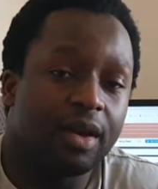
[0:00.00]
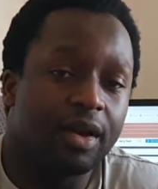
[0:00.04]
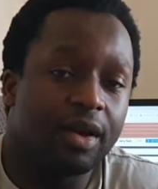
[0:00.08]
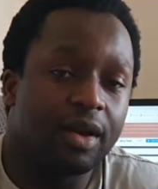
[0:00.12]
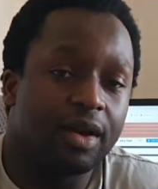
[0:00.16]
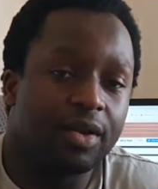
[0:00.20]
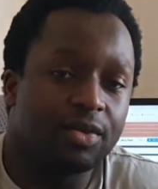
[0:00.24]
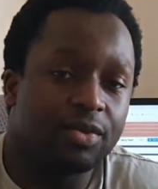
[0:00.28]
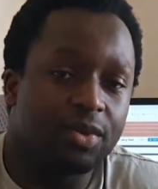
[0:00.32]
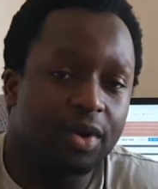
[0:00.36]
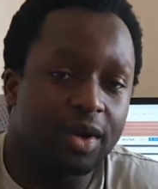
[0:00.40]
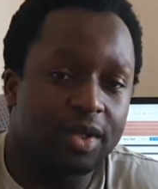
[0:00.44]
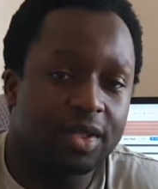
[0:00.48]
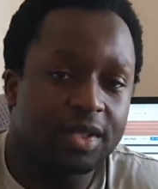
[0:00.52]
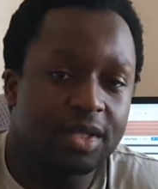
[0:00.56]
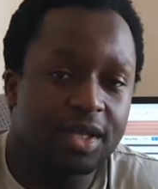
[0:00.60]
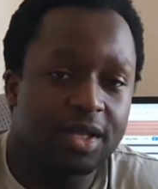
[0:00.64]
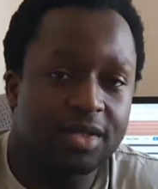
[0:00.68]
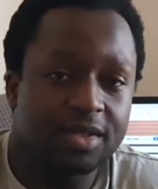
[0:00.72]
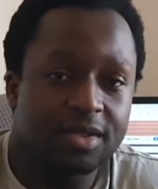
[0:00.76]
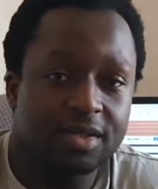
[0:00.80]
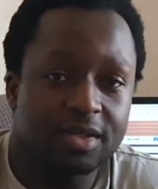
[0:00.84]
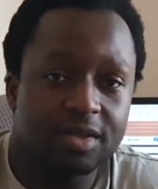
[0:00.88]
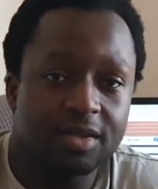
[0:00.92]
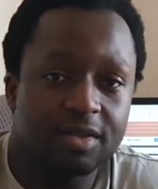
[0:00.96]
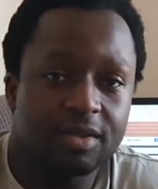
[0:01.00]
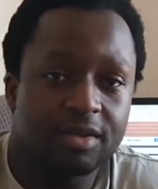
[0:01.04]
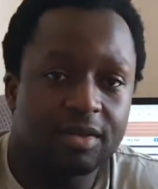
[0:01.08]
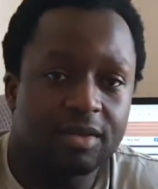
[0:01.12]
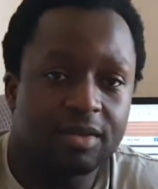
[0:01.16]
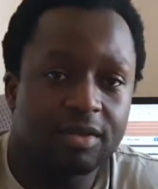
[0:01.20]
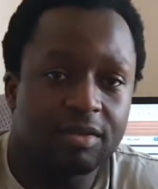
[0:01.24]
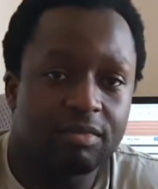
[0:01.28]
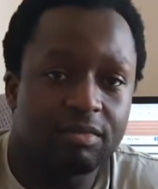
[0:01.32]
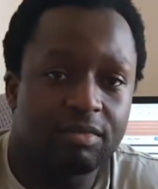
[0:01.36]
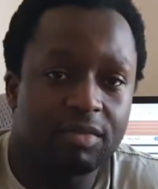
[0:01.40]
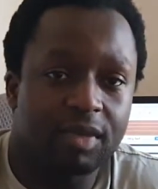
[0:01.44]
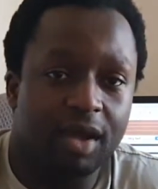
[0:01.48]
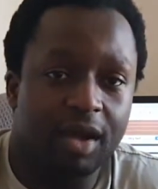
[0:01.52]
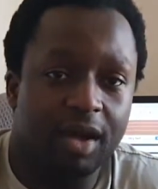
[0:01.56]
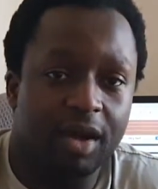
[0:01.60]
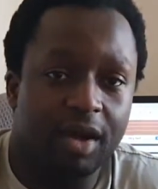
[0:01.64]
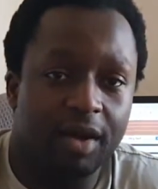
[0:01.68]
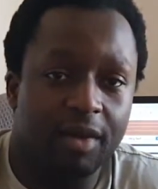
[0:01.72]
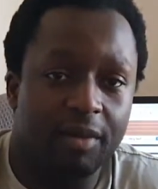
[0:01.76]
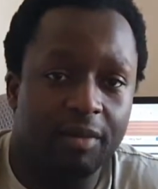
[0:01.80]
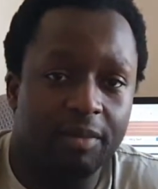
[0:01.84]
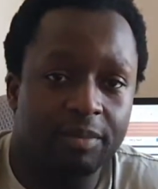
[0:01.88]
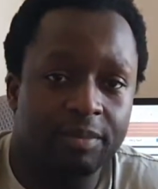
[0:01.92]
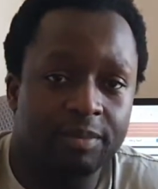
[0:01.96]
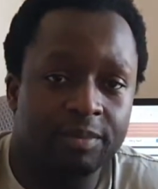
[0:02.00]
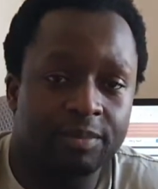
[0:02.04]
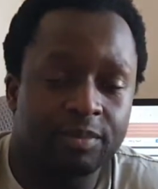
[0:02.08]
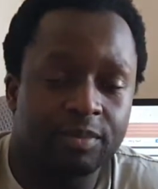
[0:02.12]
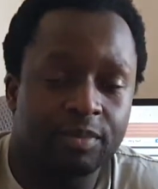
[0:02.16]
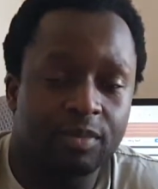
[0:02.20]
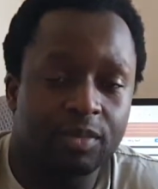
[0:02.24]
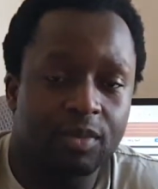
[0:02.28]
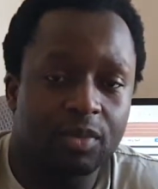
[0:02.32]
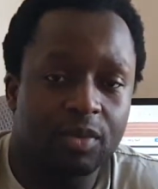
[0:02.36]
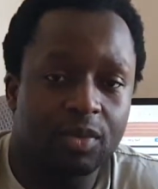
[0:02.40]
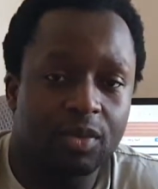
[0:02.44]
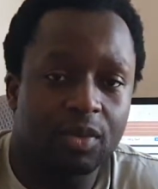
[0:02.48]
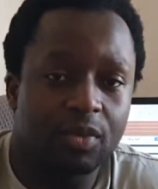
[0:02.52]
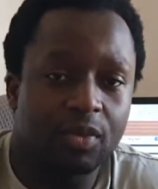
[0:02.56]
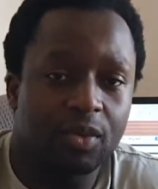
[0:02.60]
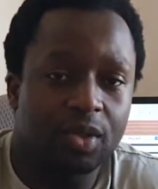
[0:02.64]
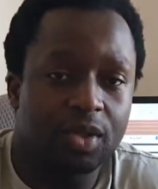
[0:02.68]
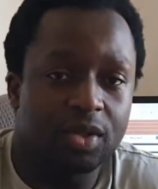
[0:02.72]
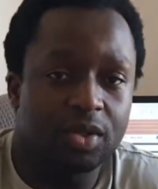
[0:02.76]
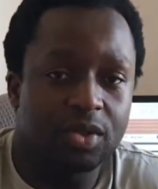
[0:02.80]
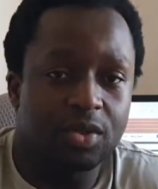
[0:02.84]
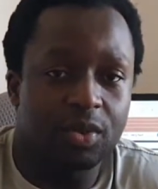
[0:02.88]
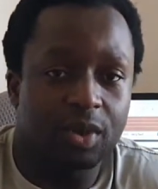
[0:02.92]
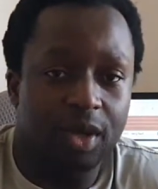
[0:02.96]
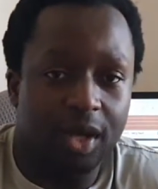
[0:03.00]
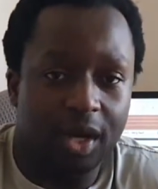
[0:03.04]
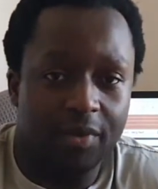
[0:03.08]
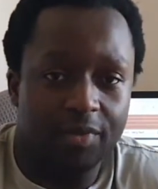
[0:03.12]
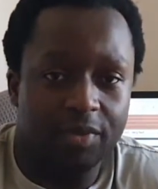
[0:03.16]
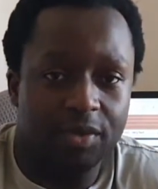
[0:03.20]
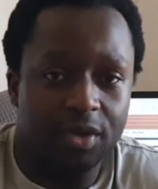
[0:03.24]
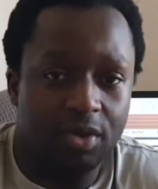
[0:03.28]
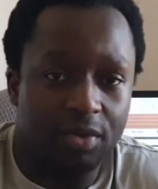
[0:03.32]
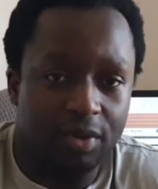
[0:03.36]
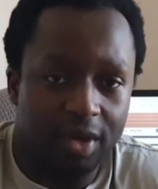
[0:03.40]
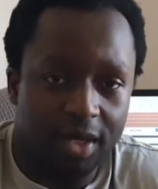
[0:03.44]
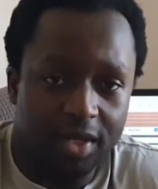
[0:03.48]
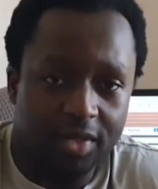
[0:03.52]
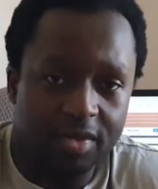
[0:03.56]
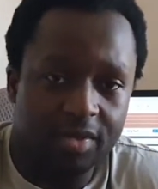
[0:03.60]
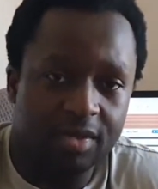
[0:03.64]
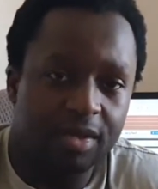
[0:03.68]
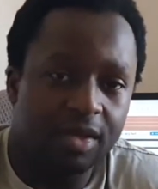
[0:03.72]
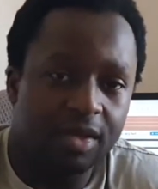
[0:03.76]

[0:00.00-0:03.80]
drug test, um, when you do it after a race,